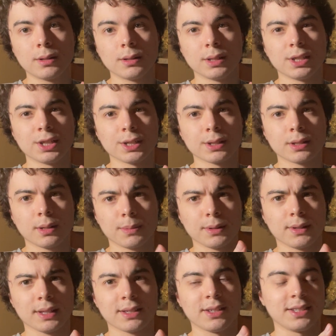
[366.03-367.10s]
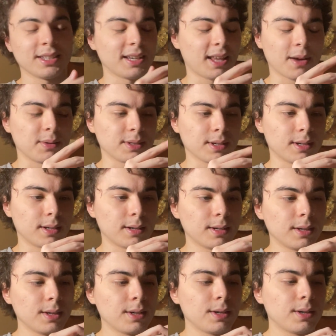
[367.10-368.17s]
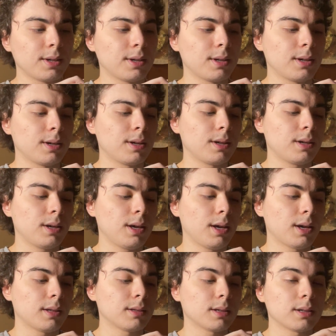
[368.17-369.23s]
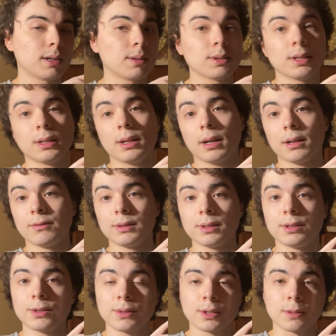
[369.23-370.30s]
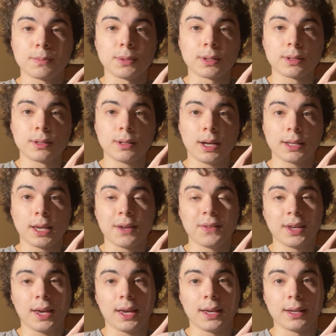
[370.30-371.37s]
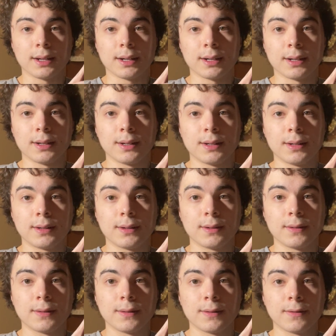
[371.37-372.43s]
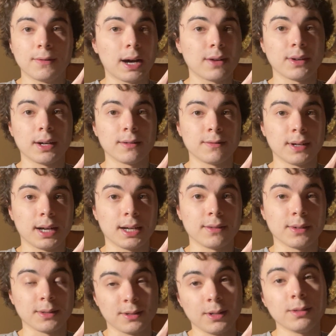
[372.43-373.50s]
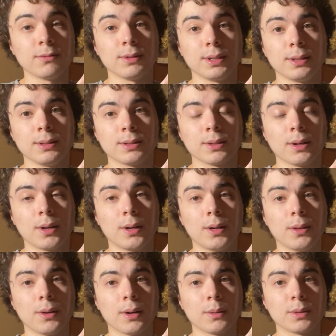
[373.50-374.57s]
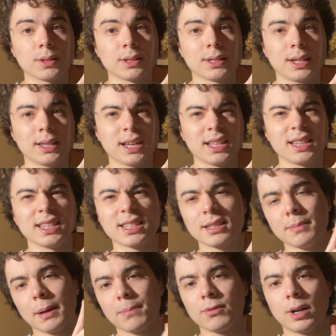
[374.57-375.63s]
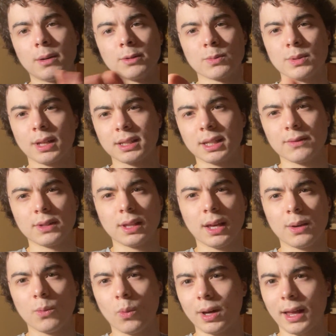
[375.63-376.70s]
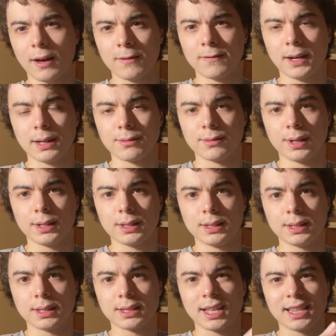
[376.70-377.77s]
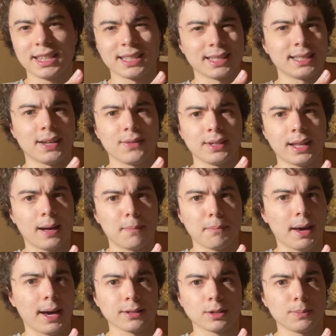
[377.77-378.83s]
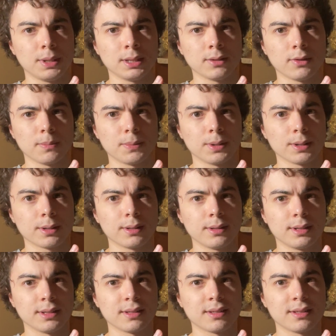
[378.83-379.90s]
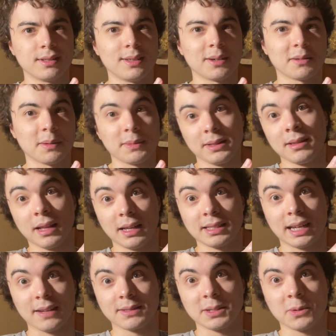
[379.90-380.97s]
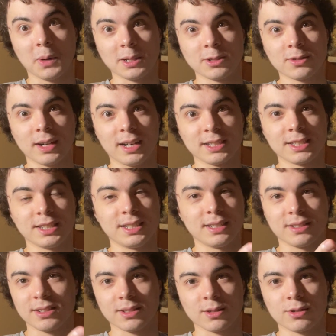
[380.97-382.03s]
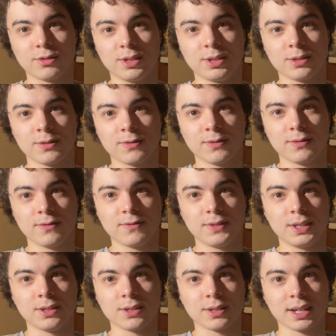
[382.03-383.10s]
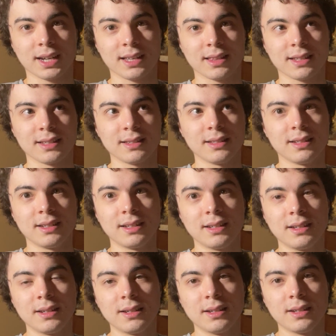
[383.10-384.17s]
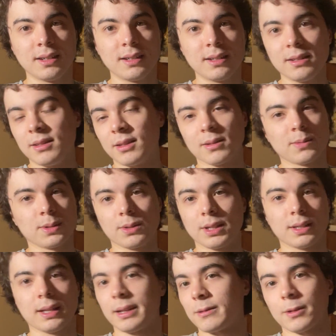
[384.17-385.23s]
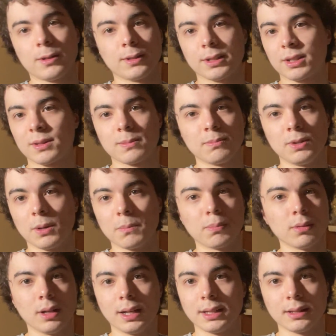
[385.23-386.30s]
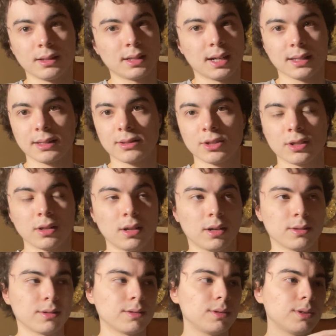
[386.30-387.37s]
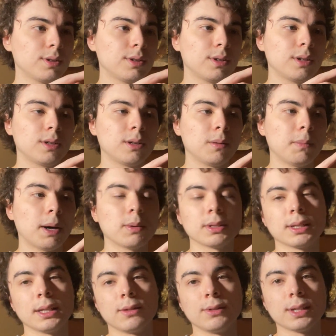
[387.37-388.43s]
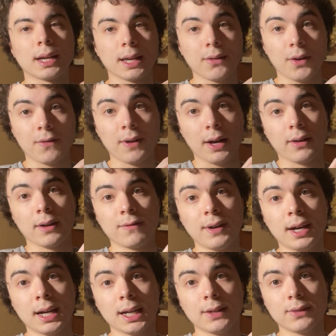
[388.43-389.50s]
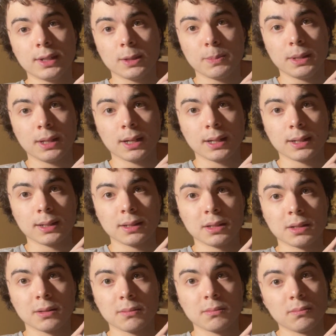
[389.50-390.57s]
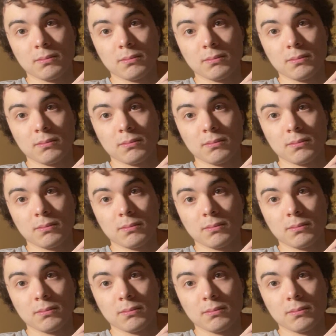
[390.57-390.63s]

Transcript: the gist type of way. As they say, anyways. And I'll say, yeah, I really enjoyed this book. I gave it a 5 out of 5 on Goodreads, although I would say that this is my problems with like giving a 1 out of 5 rating, is that this is definitely not a masterpiece of a book. It's, I mean, it's obviously quite trashy. It's just a creature feature kind of thing, where you get like all this, blood and guts and slaughter. But I would say the reason I gave it a 5 out of 5 is because